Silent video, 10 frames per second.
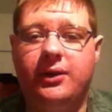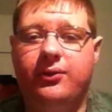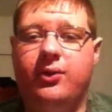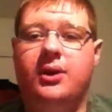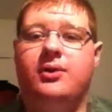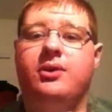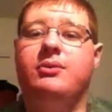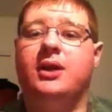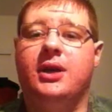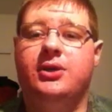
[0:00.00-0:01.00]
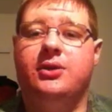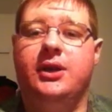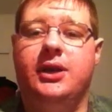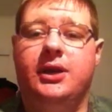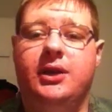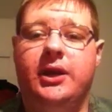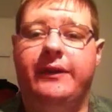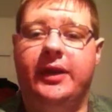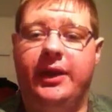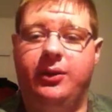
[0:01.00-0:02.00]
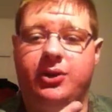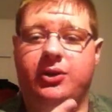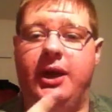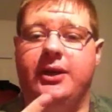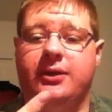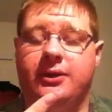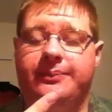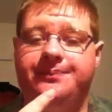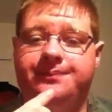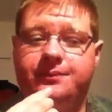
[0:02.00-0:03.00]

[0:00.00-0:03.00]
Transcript: a foreigner from the country of the language you're trying to learn,